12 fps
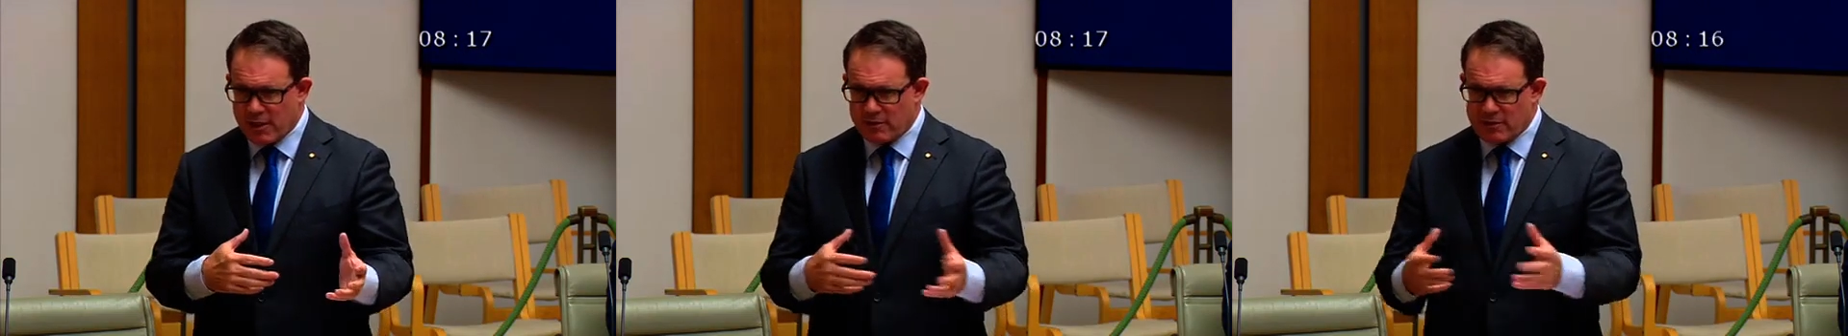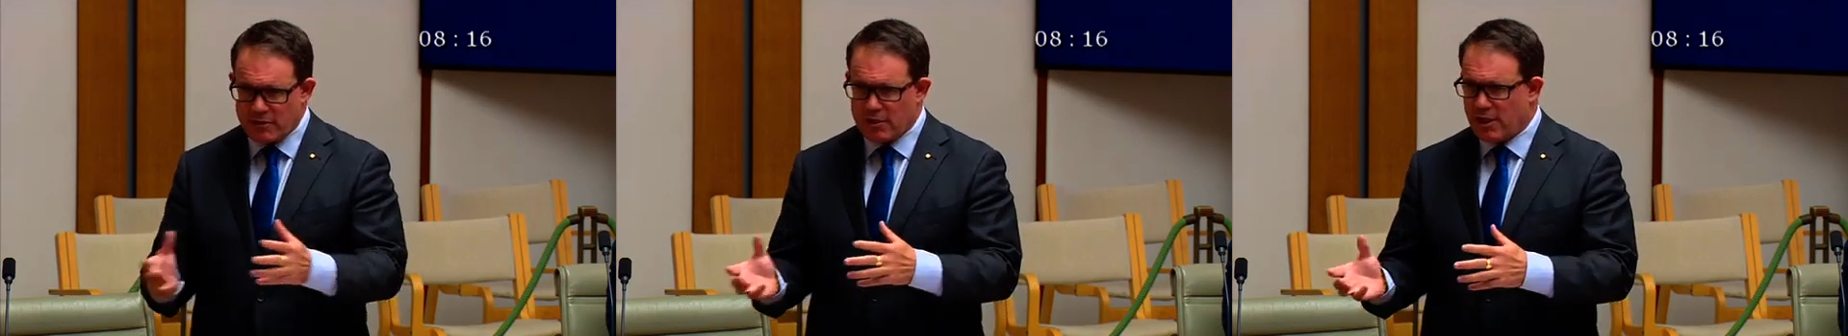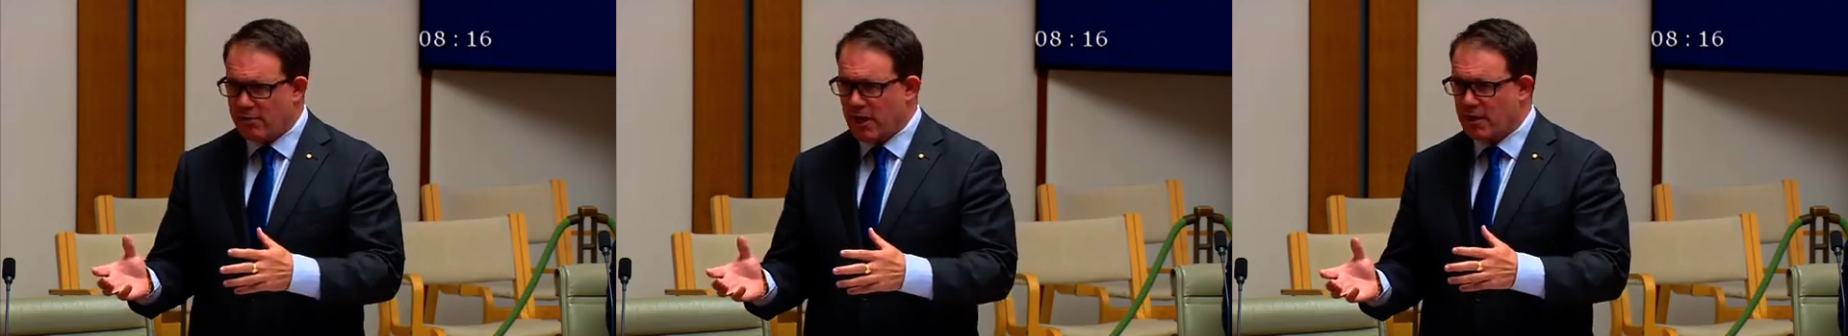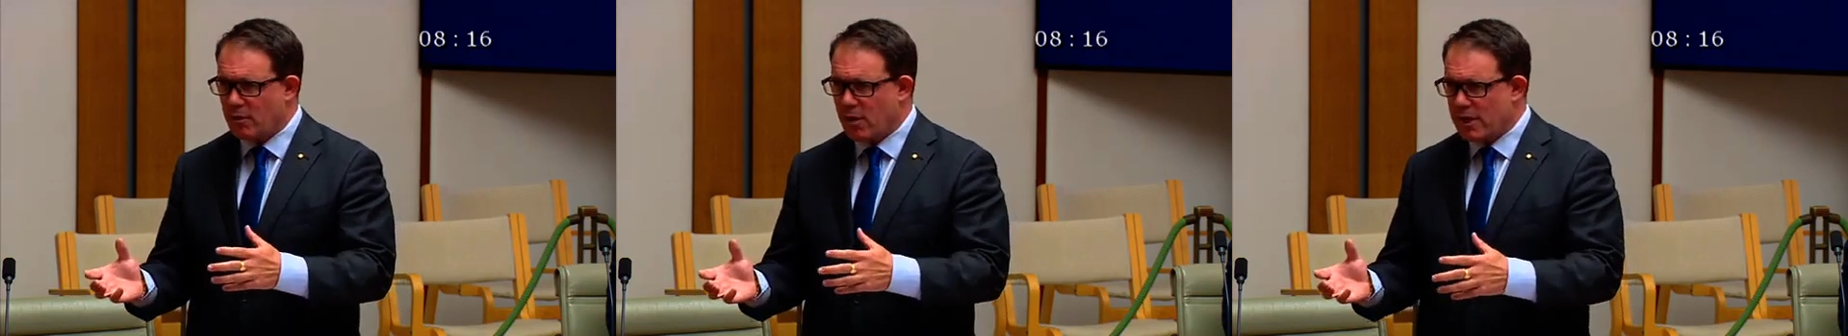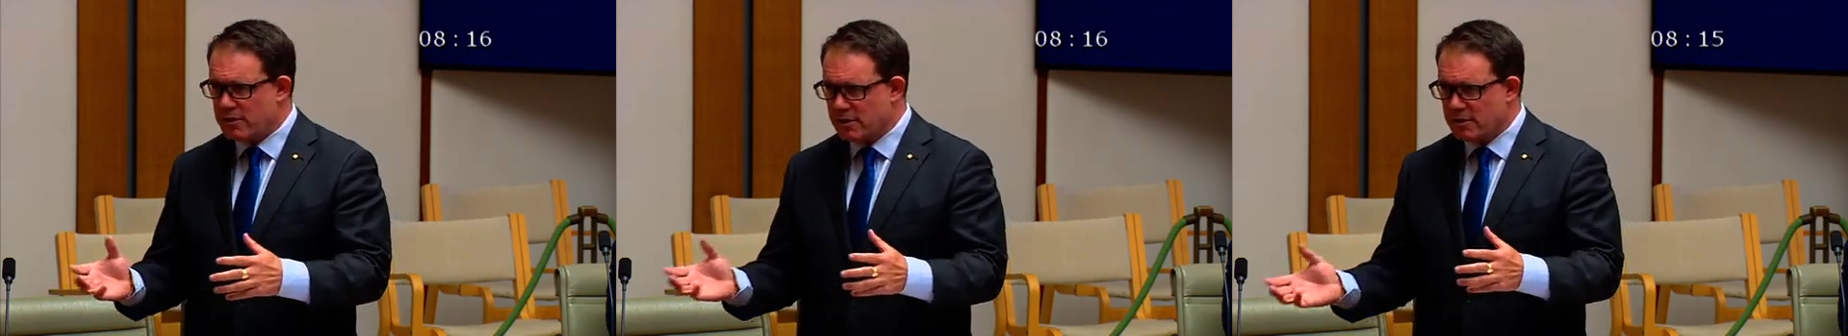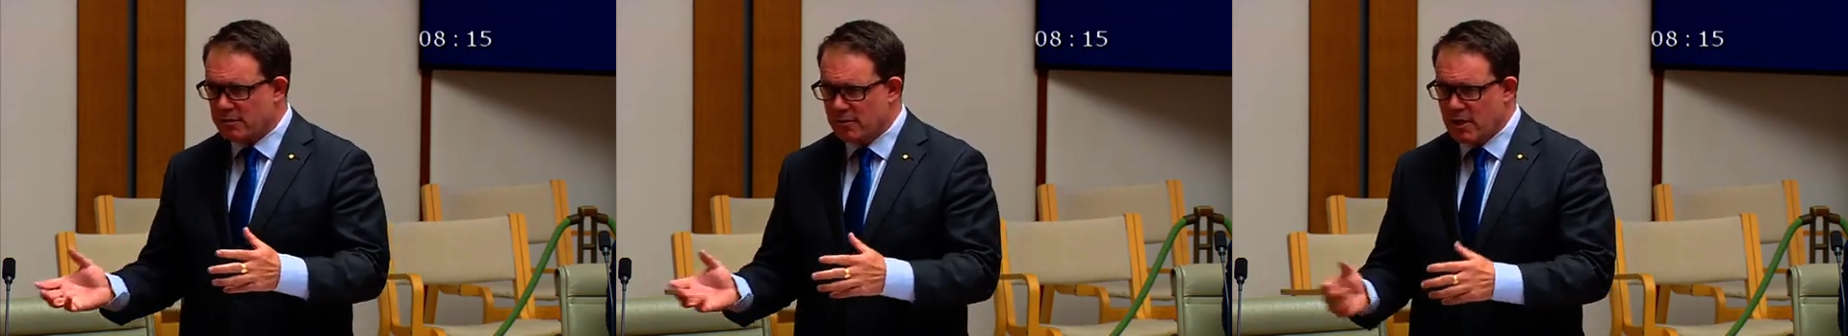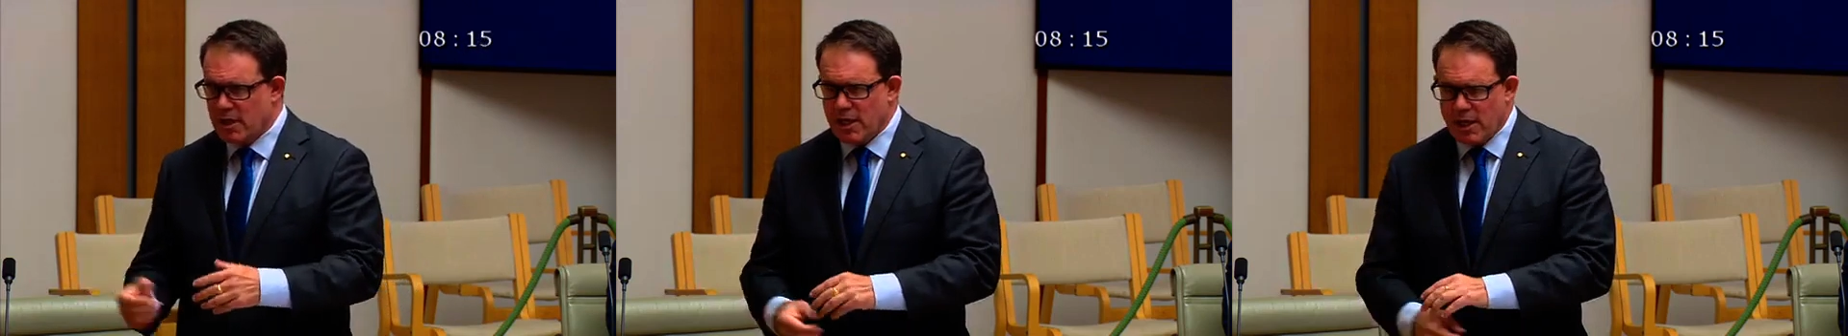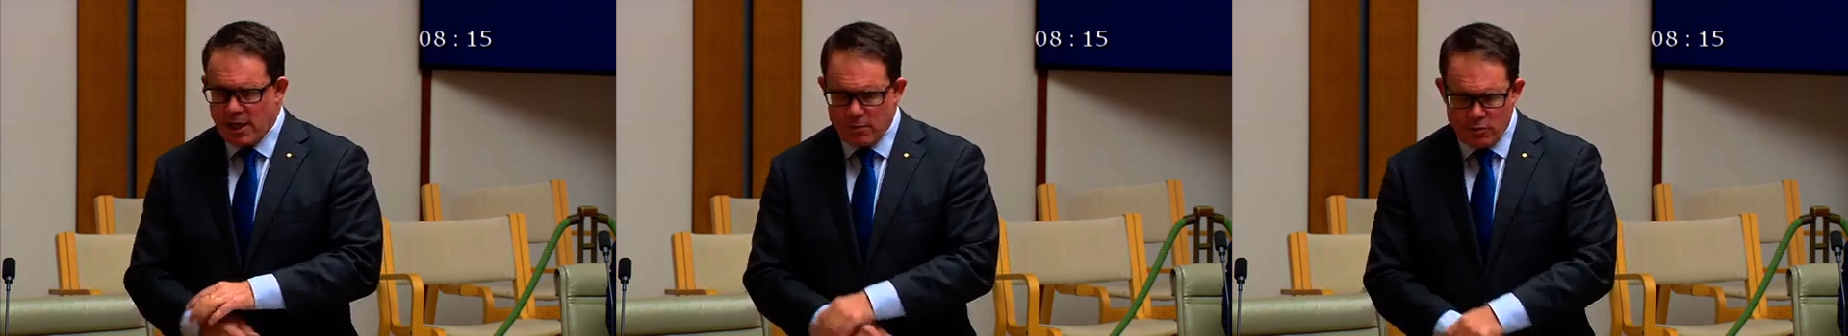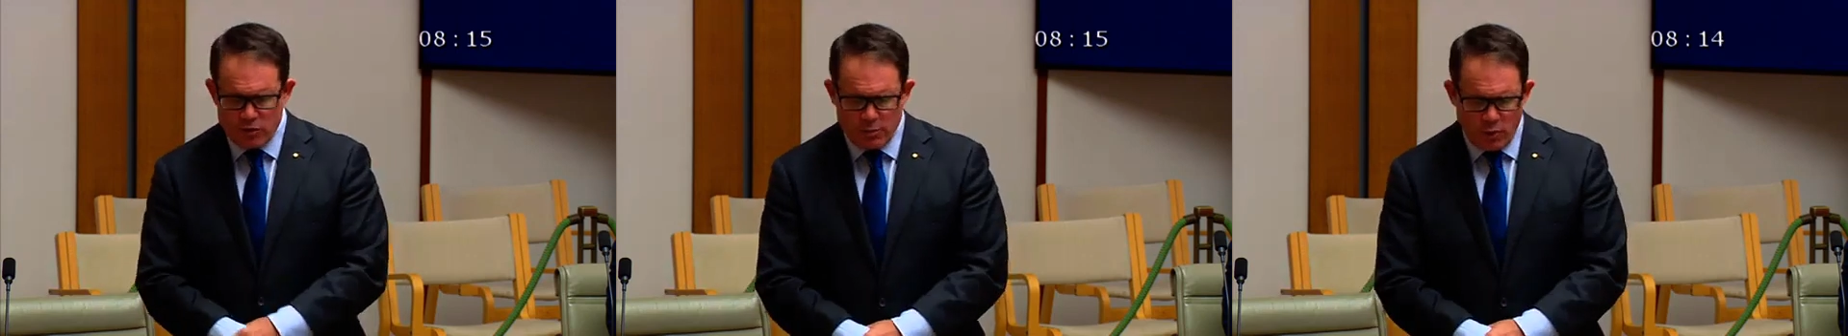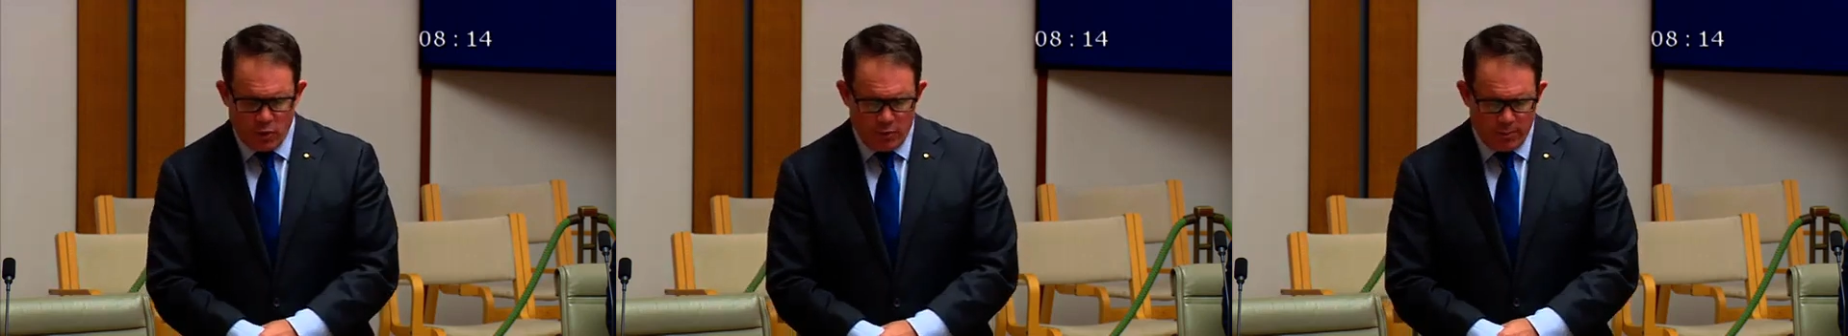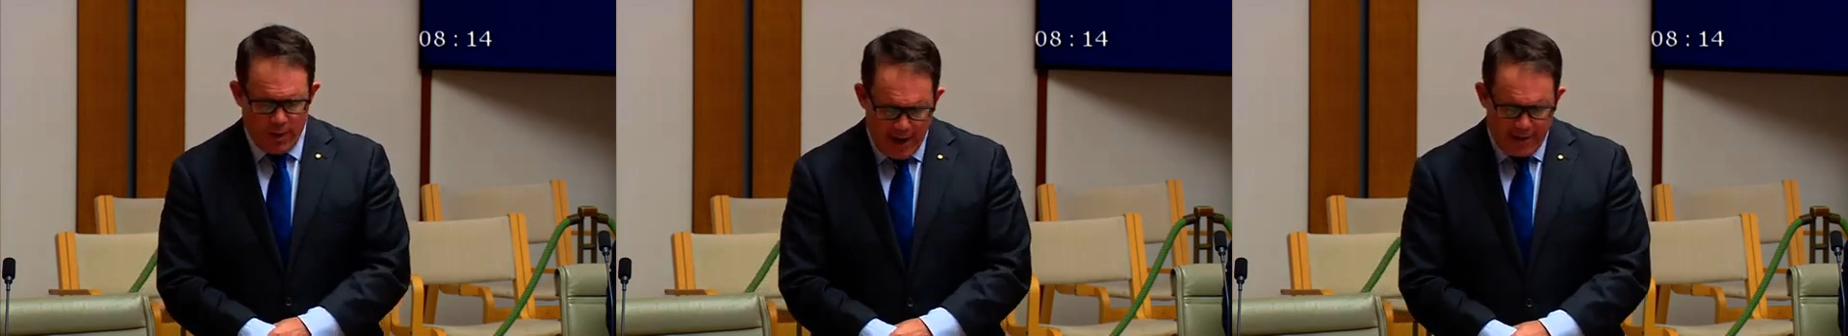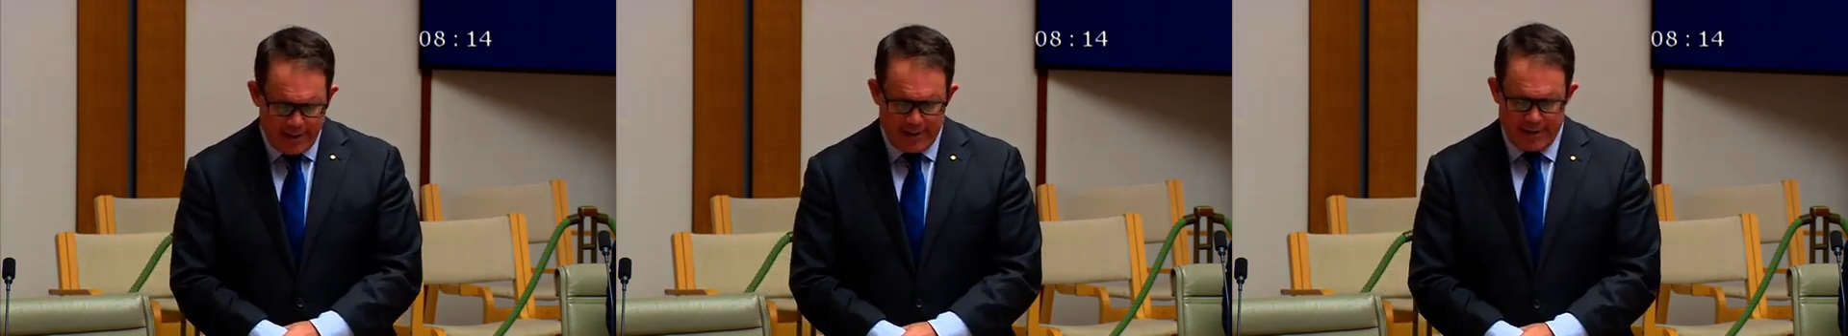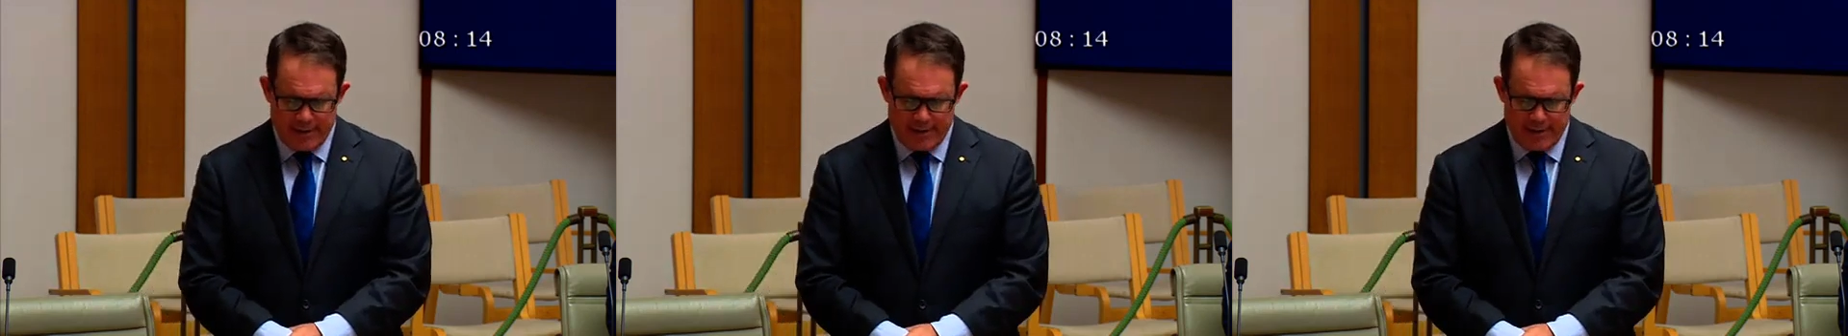during the evacuation and was brought back.